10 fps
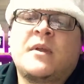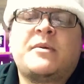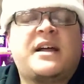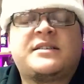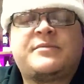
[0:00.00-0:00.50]

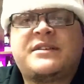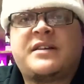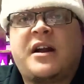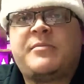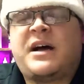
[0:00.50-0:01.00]
Well, yeah, that's my
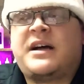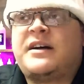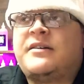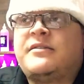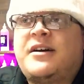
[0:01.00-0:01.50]
setup.
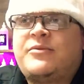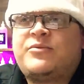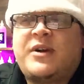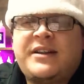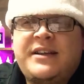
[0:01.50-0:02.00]
I
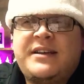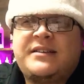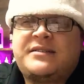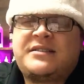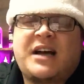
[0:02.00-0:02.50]

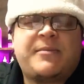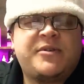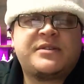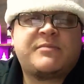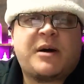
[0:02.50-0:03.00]
really stopped
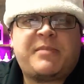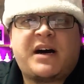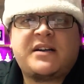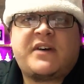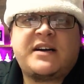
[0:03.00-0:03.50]
using my
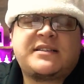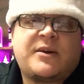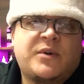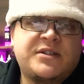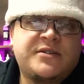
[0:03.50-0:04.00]
pod device. I
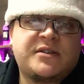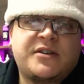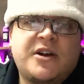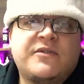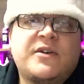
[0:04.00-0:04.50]
was using a
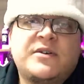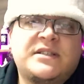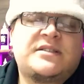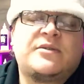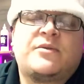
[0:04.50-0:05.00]
Novo. It
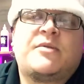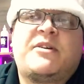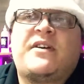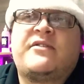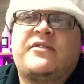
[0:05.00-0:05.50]
is still one of
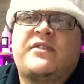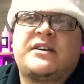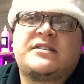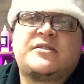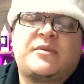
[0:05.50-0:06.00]
my favorite
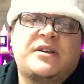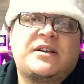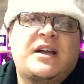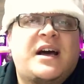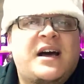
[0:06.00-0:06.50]
devices, but
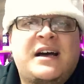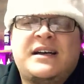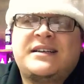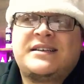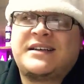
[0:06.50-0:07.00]

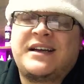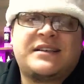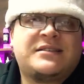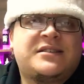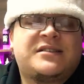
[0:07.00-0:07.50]

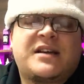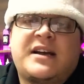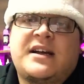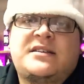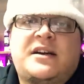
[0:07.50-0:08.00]
again, just
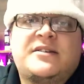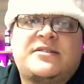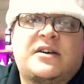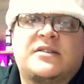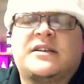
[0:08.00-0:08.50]
kind of got tired of
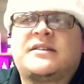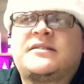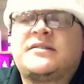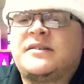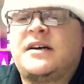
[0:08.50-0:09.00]
Salt
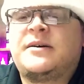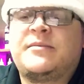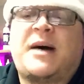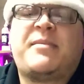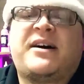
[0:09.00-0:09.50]
Nicks.
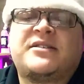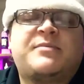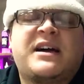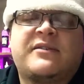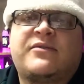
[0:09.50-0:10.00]
I bounce
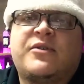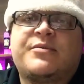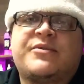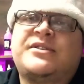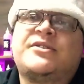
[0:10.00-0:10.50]
back and forth
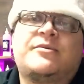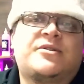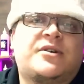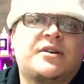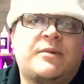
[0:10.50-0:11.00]
between two. I'm
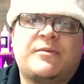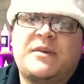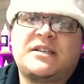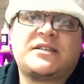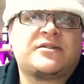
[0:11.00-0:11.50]
sure in a couple
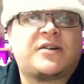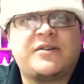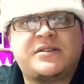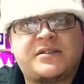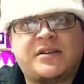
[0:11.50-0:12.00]
months I'll
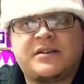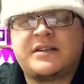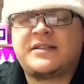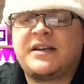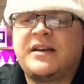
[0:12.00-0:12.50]
start using Salt
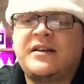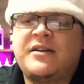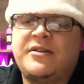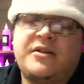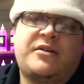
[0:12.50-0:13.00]
Nicks again,
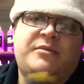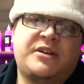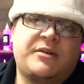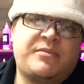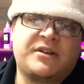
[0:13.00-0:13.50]
and you know, I'll
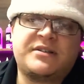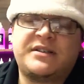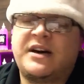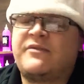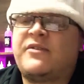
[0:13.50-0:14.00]
end up putting this
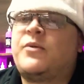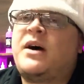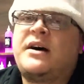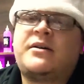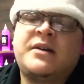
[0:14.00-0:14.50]
down for a
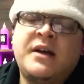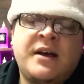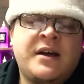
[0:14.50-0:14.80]
while.